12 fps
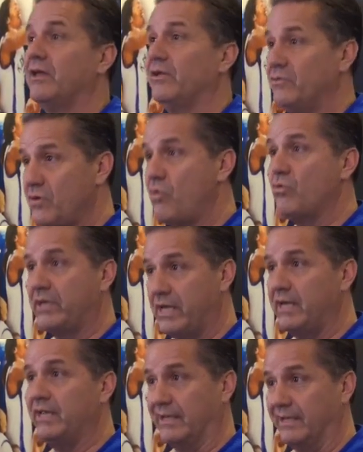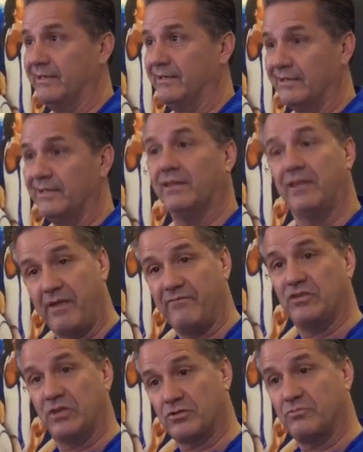No kidding.
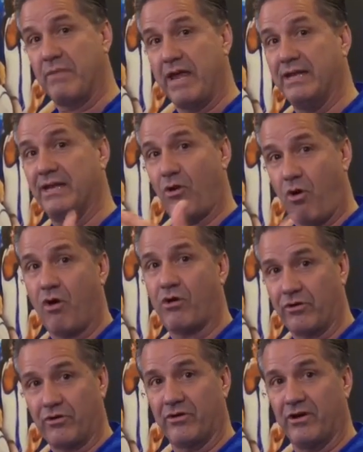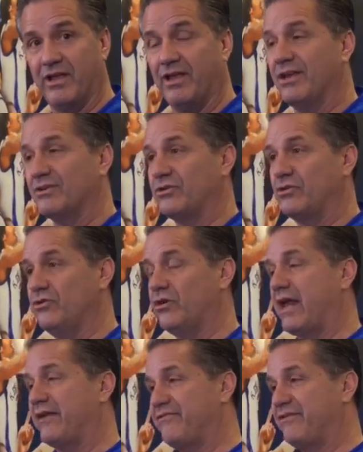They've just made it harder. So you
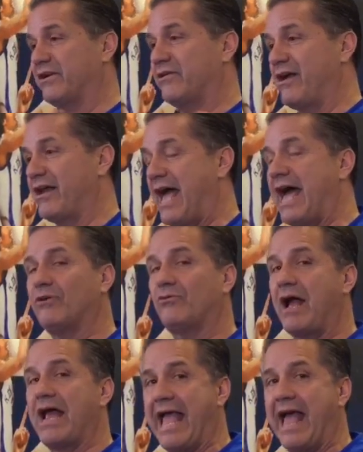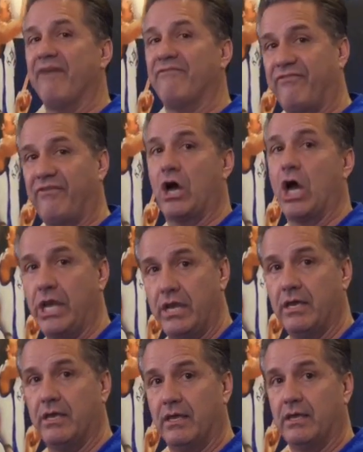got to figure out, how do I have
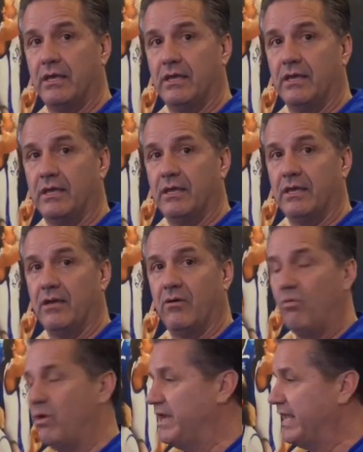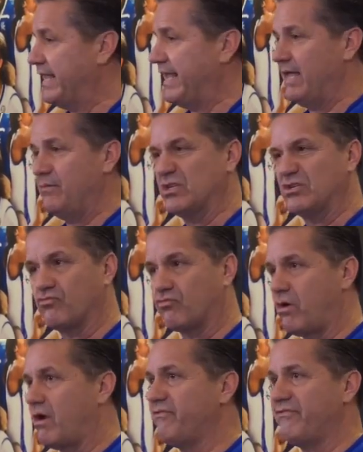fun when the game is
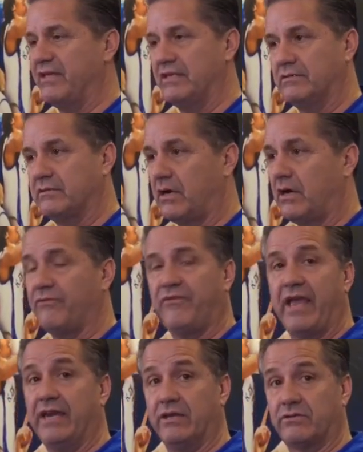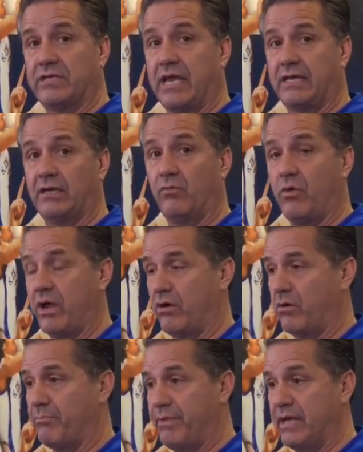rough and tough and they're taking away
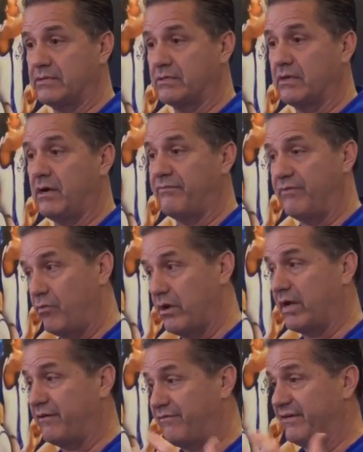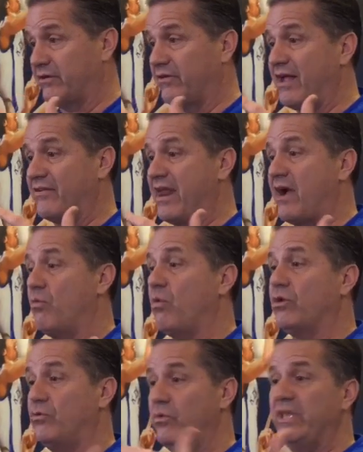our best stuff, and we got to figure out now, what
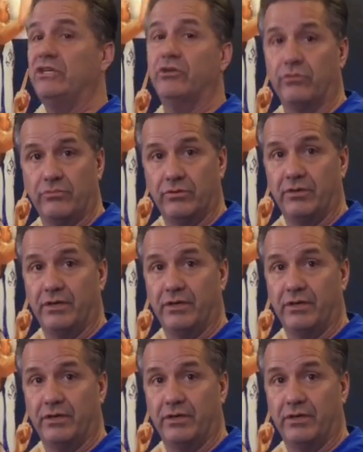do we do?